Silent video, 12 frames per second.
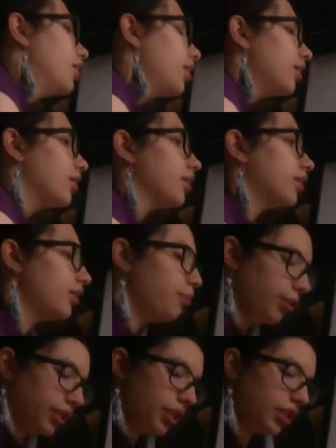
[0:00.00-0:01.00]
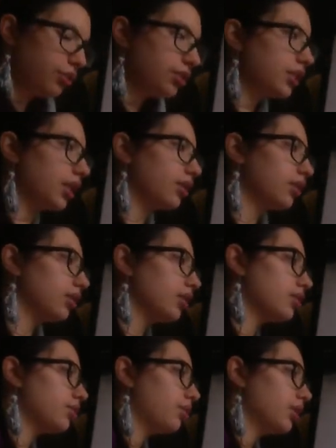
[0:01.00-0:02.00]
The important issue is that,
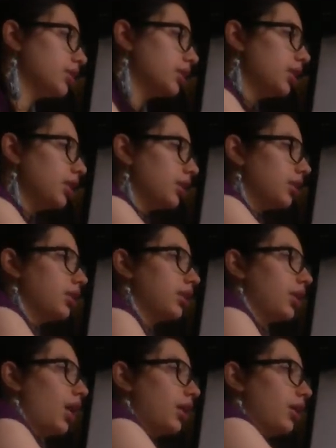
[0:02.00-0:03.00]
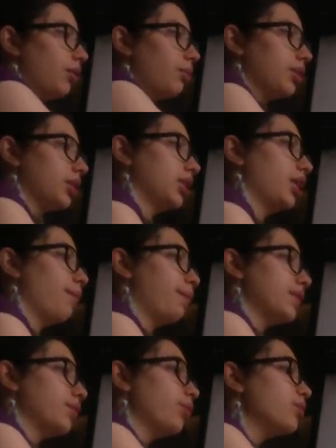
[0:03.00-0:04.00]
as you can see, the area with
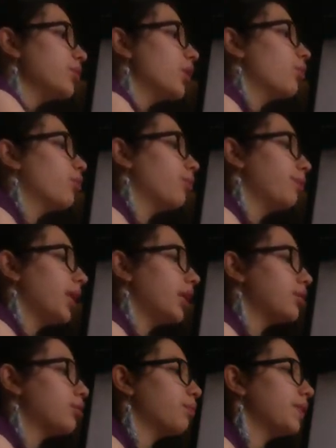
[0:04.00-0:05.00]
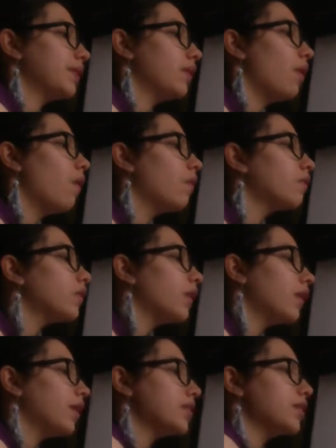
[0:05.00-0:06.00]
trapezoids will be a little bit
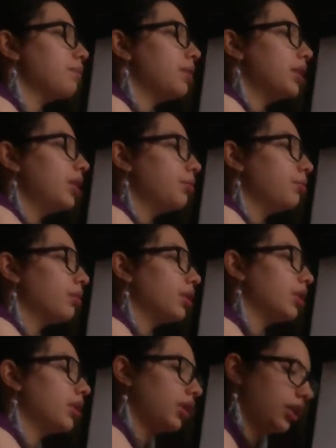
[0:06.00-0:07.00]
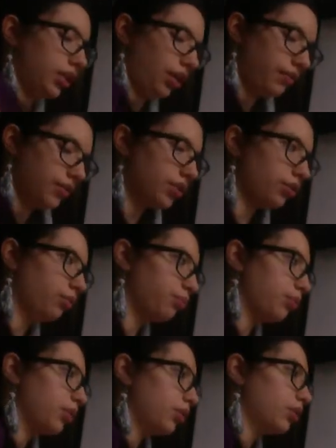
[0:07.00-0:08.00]
underestimated. We here have
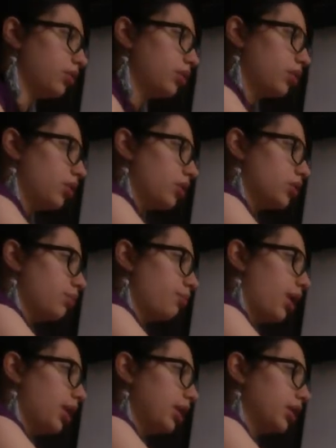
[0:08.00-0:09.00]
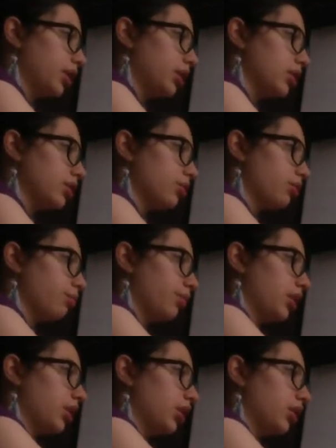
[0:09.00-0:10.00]
some area that is not
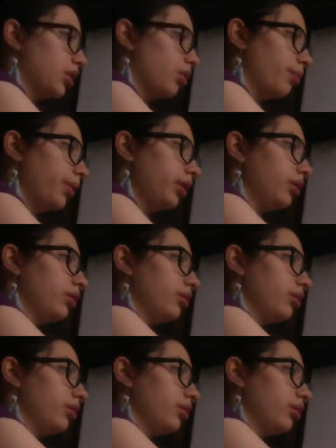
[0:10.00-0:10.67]
being covered,